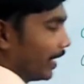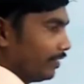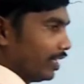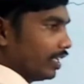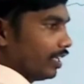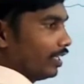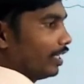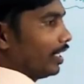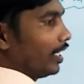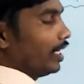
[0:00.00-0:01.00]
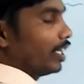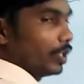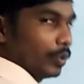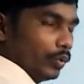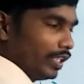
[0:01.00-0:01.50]
If the
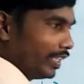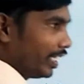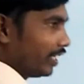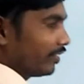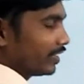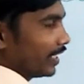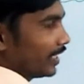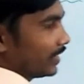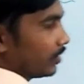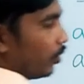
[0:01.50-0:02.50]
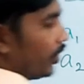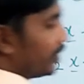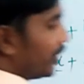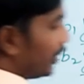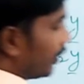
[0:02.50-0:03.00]
two linear equations
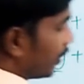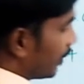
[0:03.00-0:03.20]
coincident,